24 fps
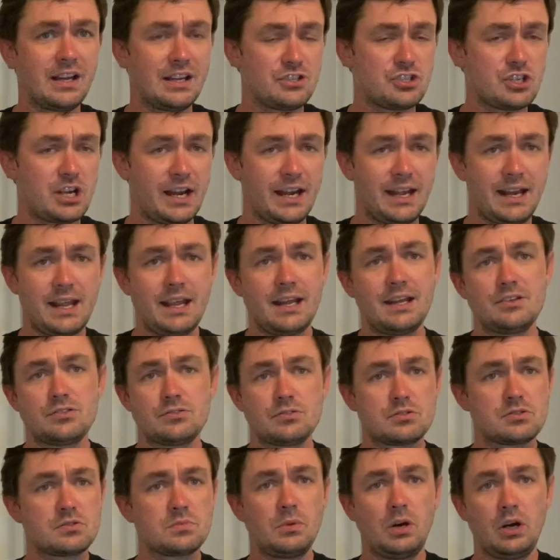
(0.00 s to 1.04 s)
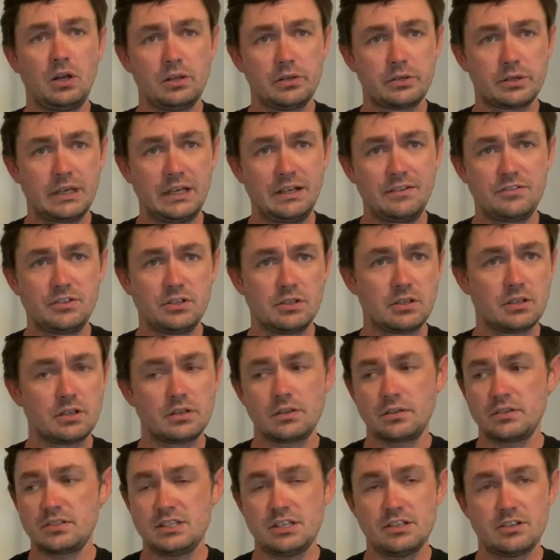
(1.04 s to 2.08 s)
giant hands, or smaller if you're
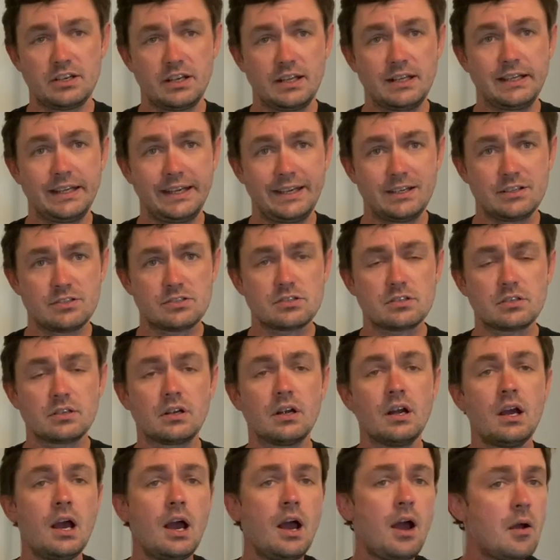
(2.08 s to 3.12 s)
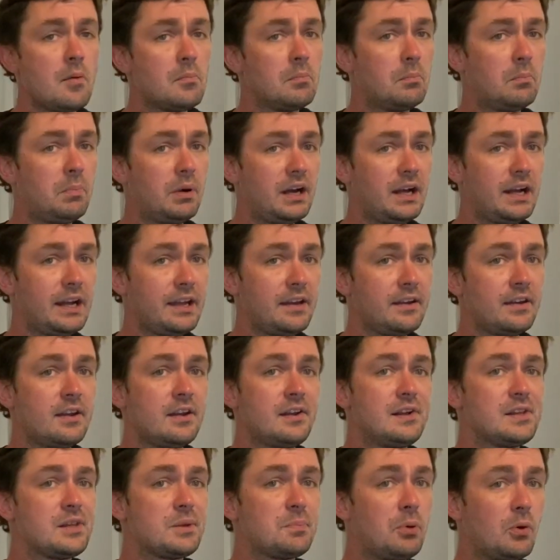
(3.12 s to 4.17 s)
Tyrion Lannister. But
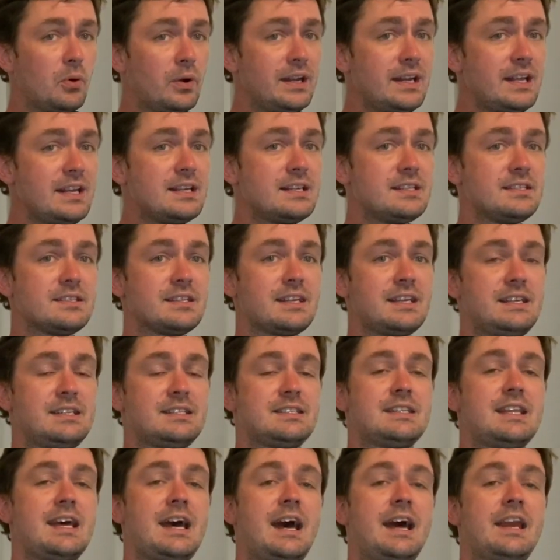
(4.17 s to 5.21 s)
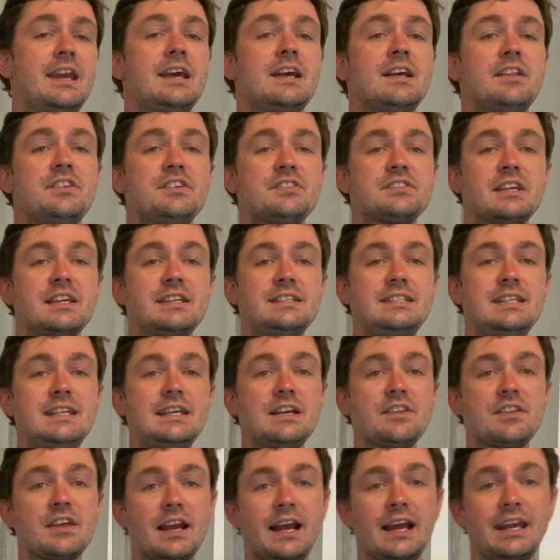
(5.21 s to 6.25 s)
the point is that this idea
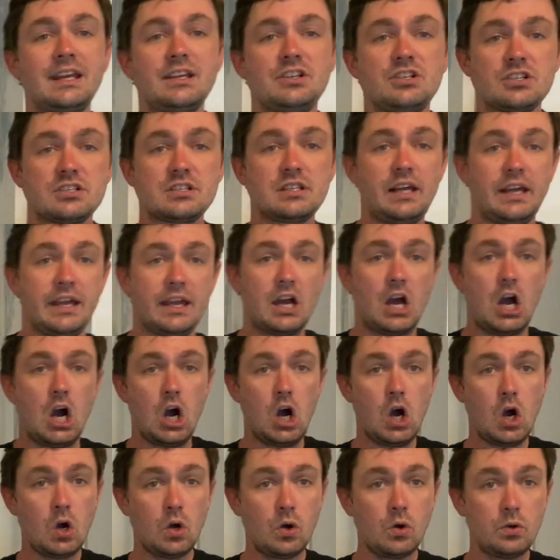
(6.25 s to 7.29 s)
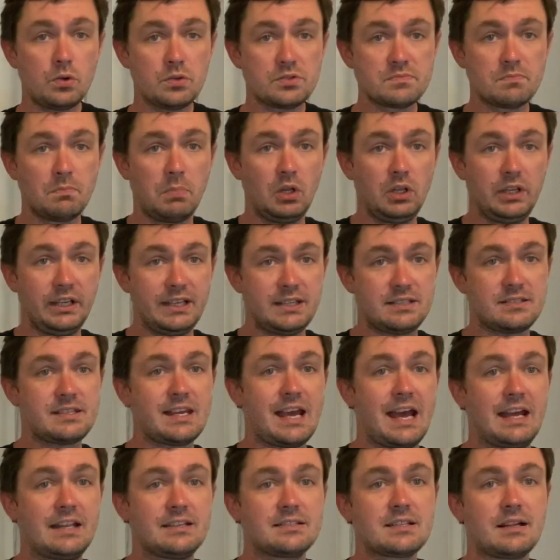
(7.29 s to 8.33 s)
that I can just like hose bullets
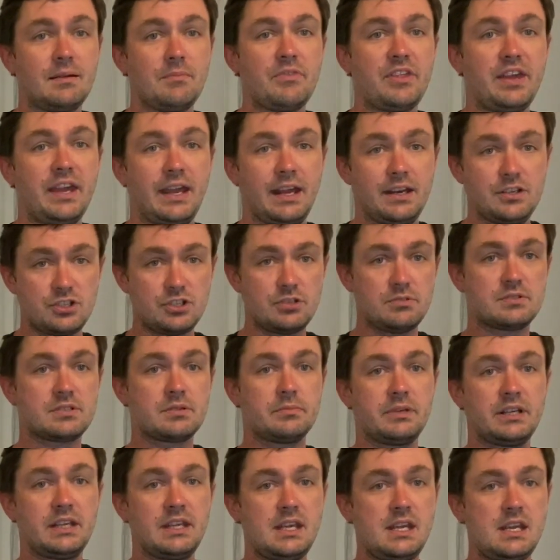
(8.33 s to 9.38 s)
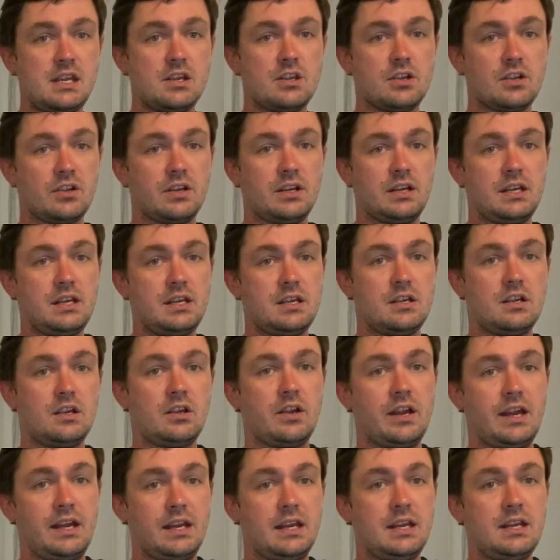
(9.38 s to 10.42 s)
at something and shoot somebody here and here
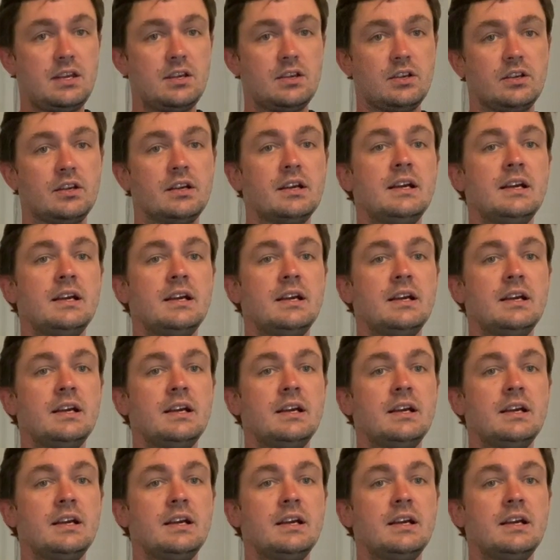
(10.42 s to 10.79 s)
and here,